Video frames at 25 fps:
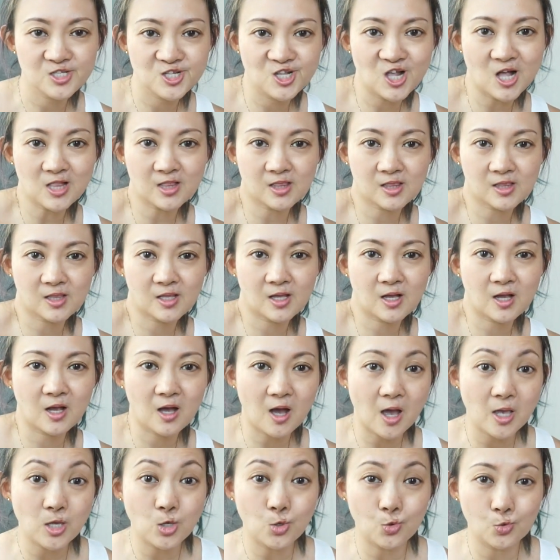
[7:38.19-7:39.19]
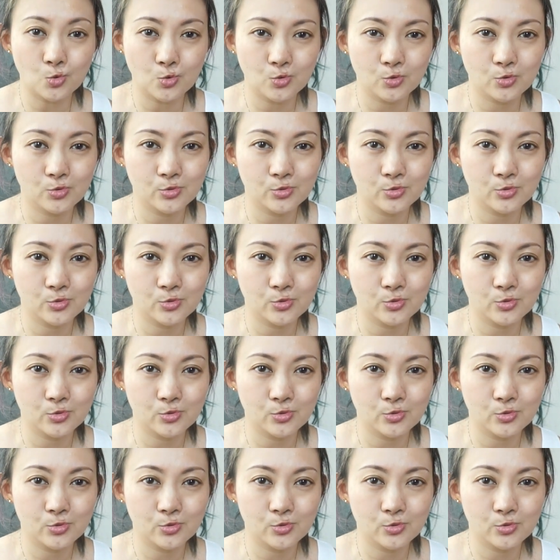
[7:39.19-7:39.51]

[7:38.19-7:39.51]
cat kayu.